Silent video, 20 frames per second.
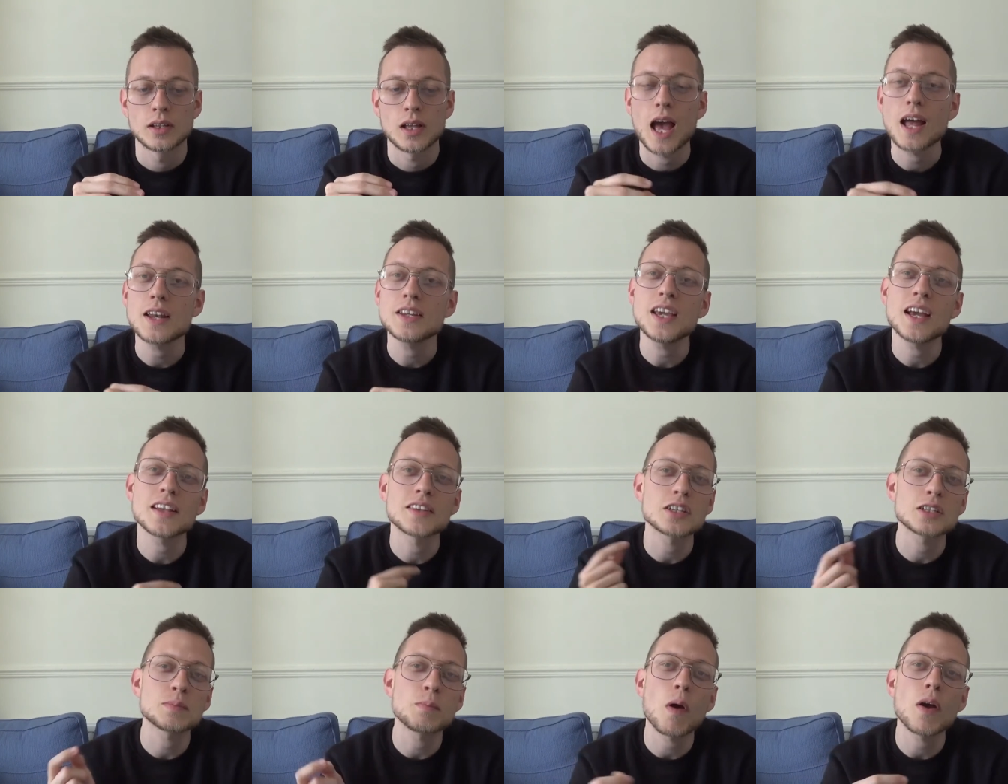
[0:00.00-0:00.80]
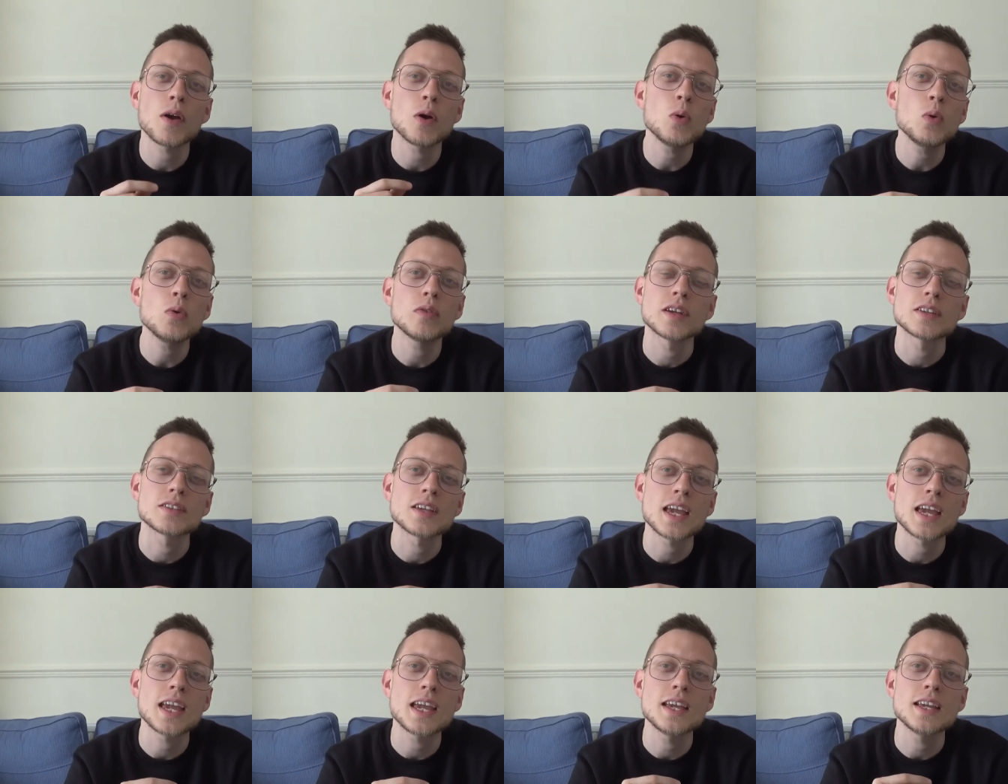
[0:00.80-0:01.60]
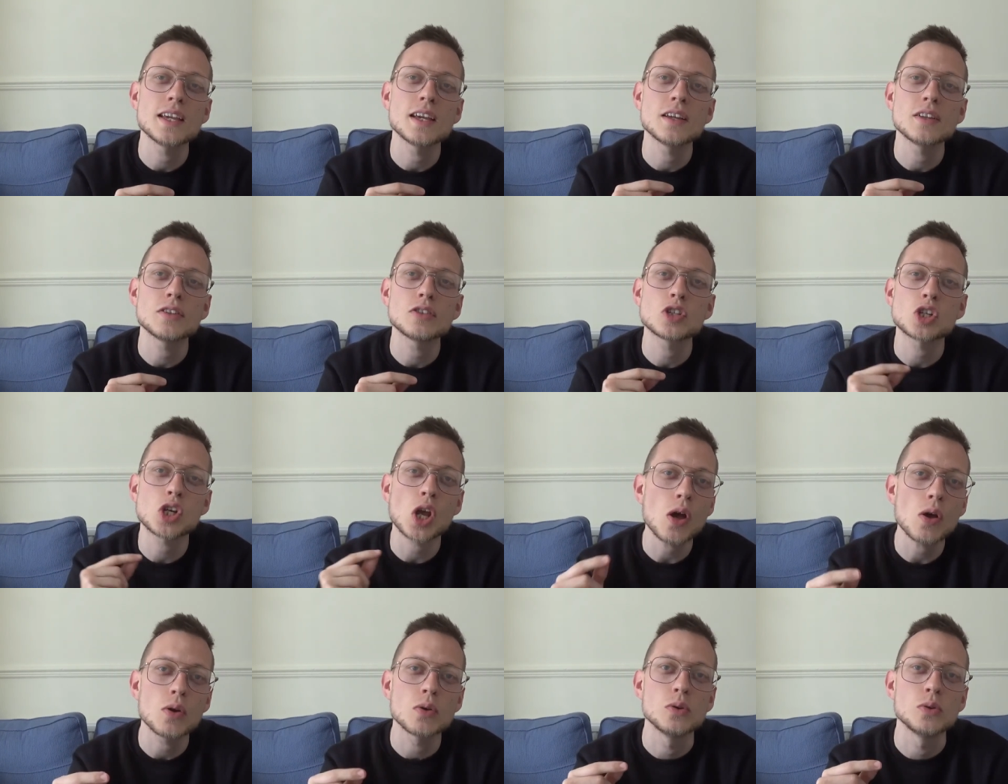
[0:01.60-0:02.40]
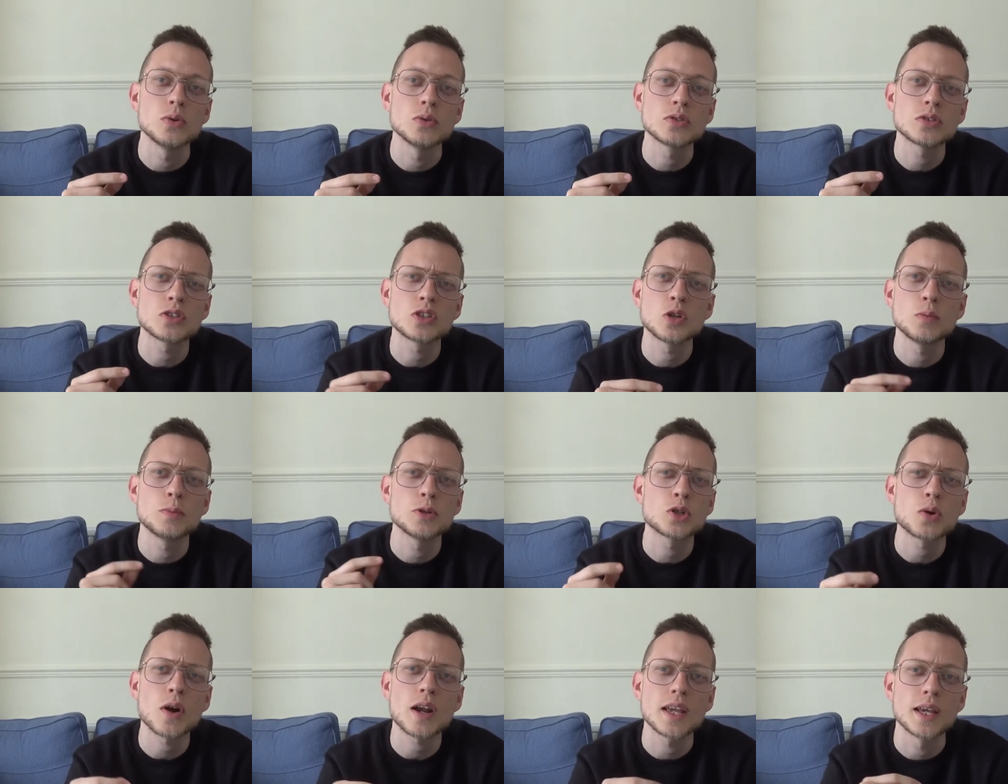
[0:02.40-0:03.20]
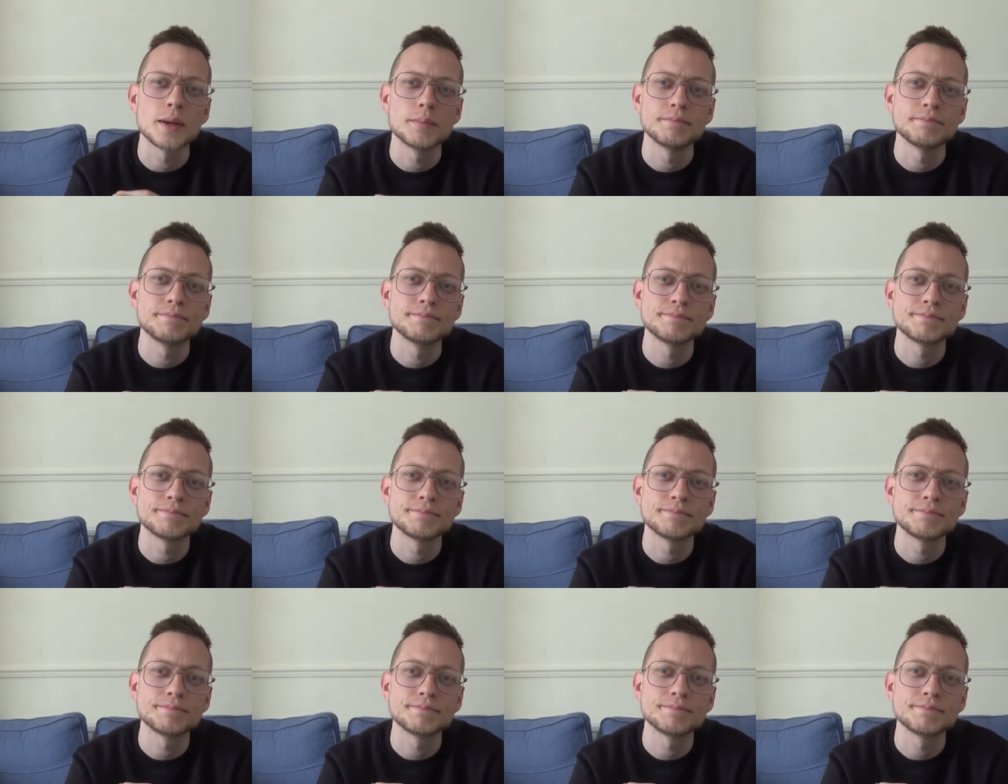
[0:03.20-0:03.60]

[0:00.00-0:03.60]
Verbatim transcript: And yet, despite all this, he chose to betray him.